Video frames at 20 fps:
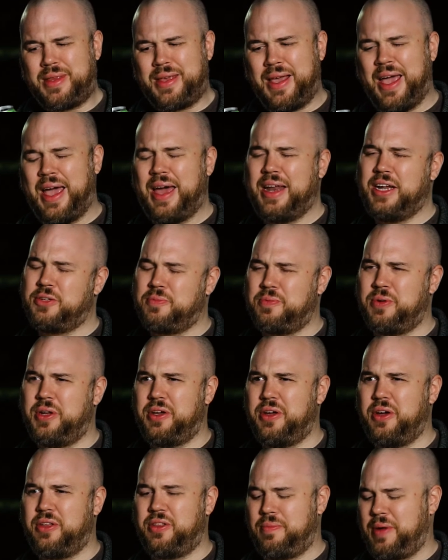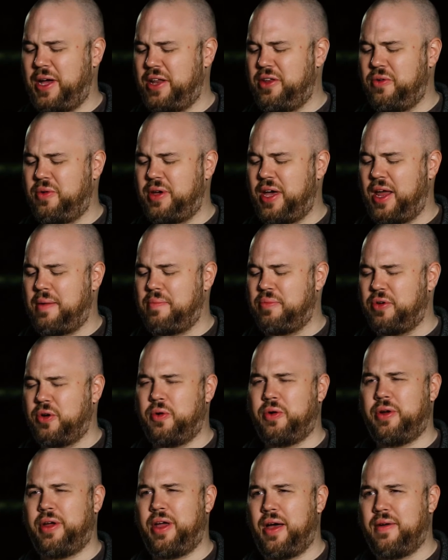And it's pretty good. They're my new kind of
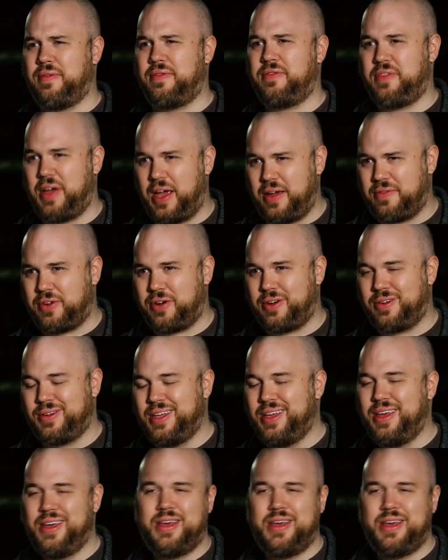brewery of favor,